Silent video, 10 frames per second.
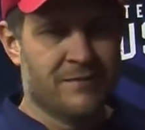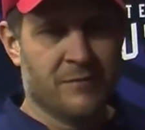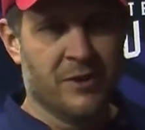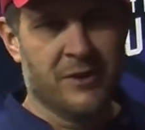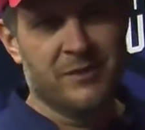
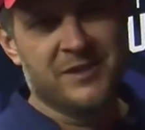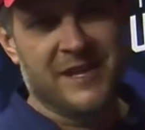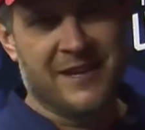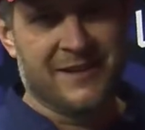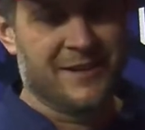Really, we
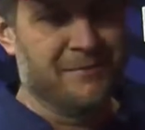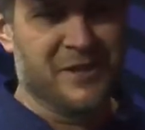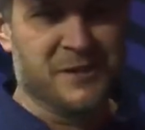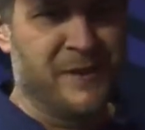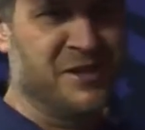just had to
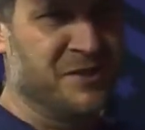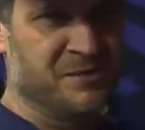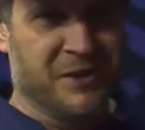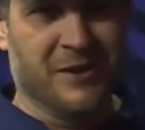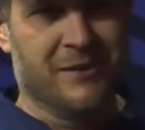be as
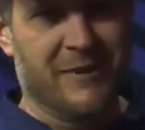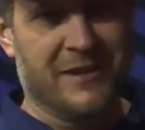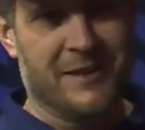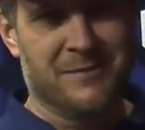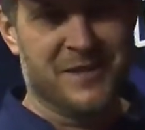patient as we could and
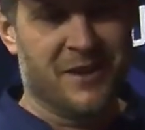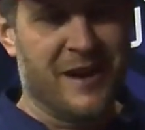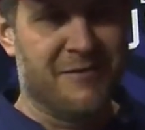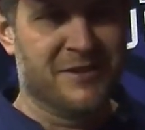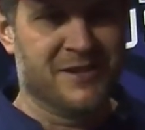make them
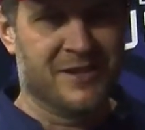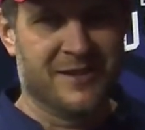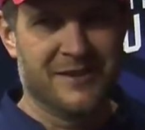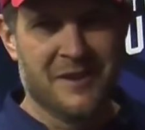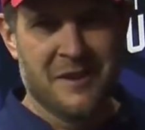start having
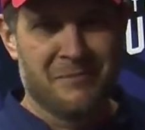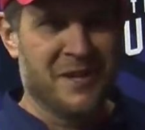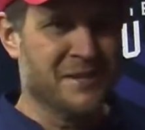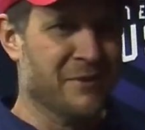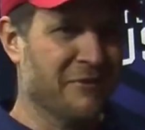to
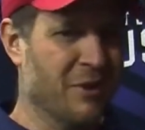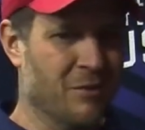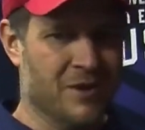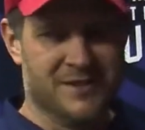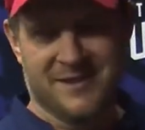make some
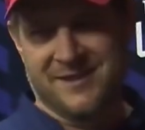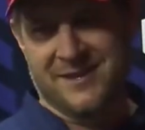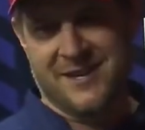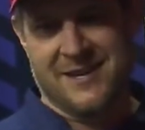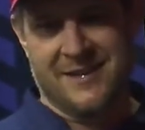difficult ones.
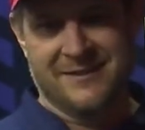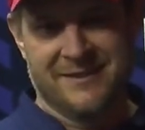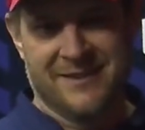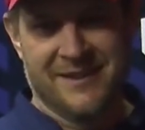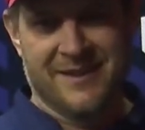
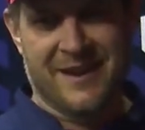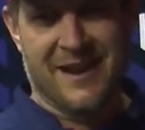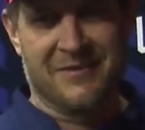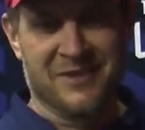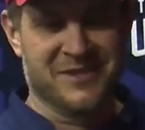And
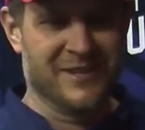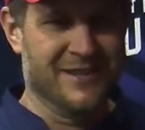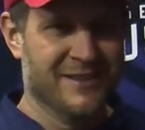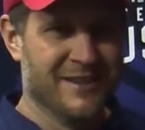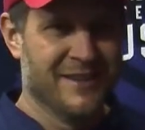
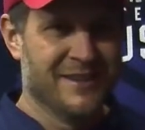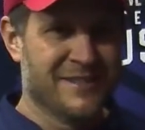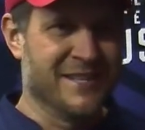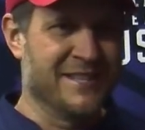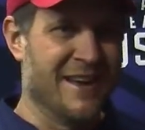obviously,
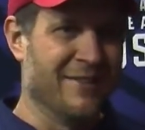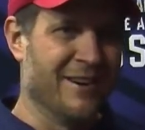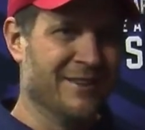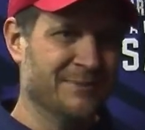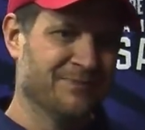sixth end
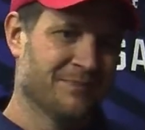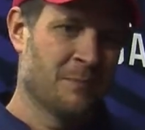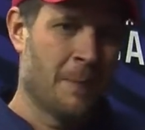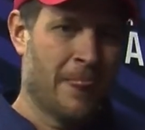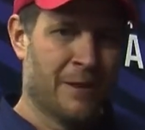there.
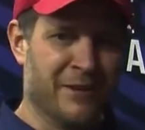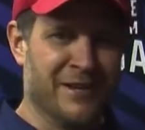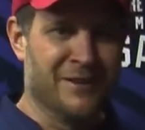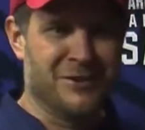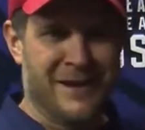I mean,
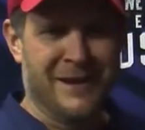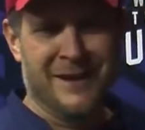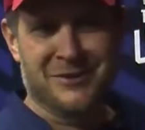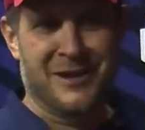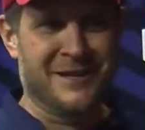he
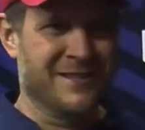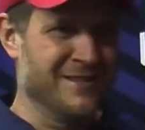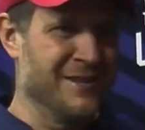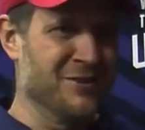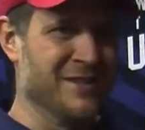had a shot to
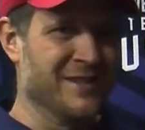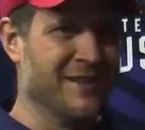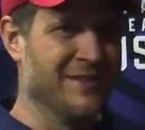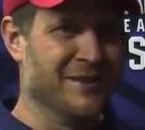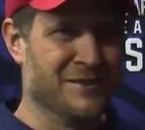essentially
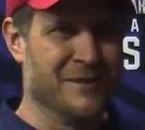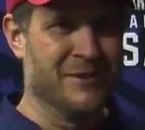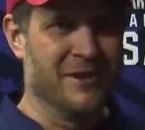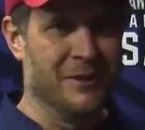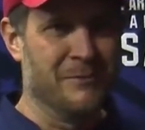send their team
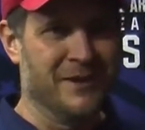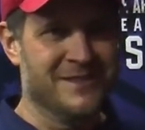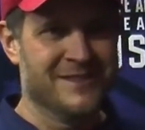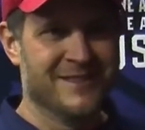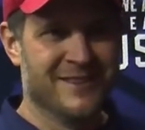to the
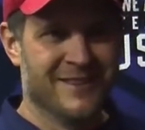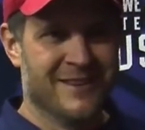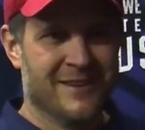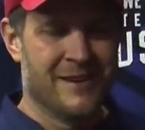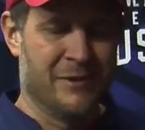Olympics.
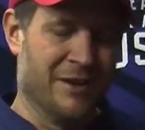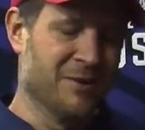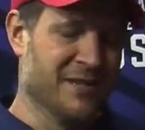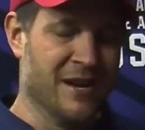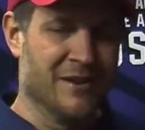I mean, it
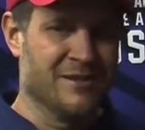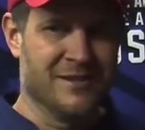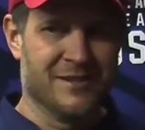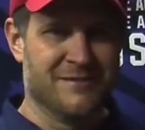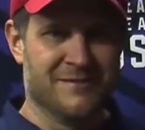was there
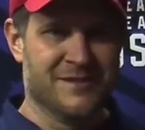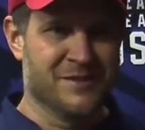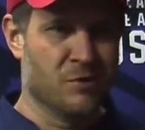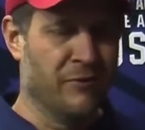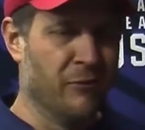
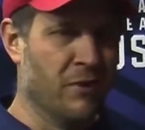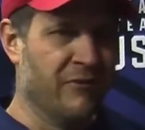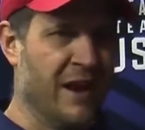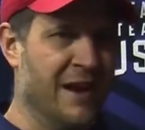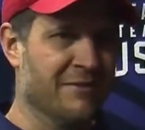to score four
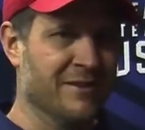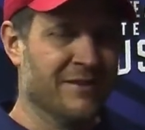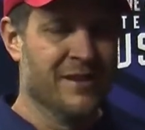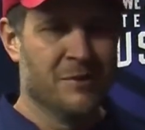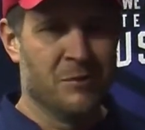or five and
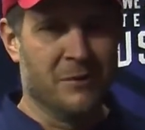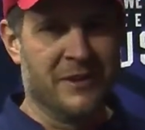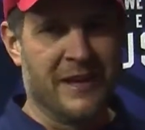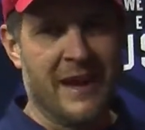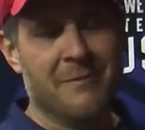would have
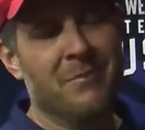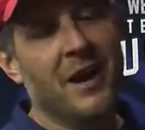been the game.